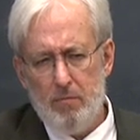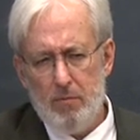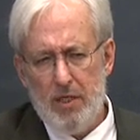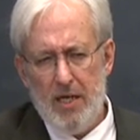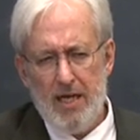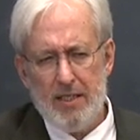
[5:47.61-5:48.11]

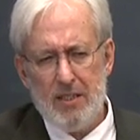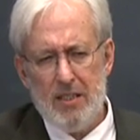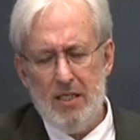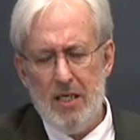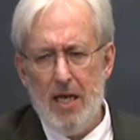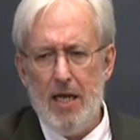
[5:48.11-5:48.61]
the
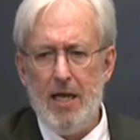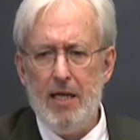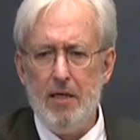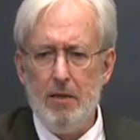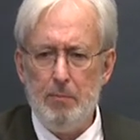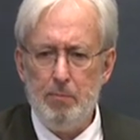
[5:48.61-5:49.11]
next day,
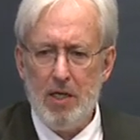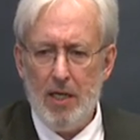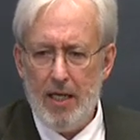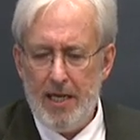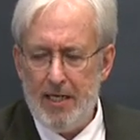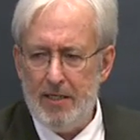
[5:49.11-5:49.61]
a
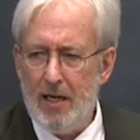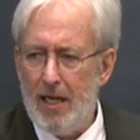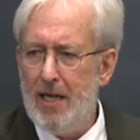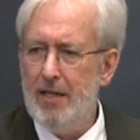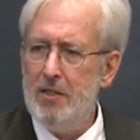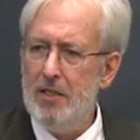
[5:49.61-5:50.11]
plane
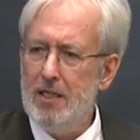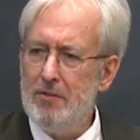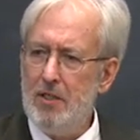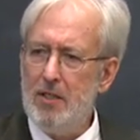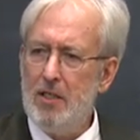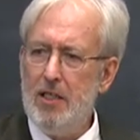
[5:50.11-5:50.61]
landed at
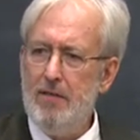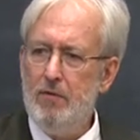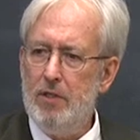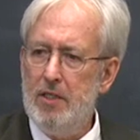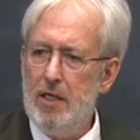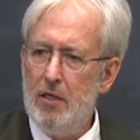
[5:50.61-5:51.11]
the
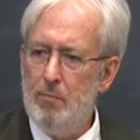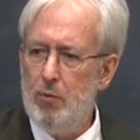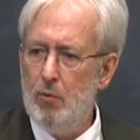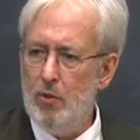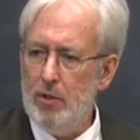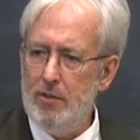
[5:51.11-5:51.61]
Cleveland airport,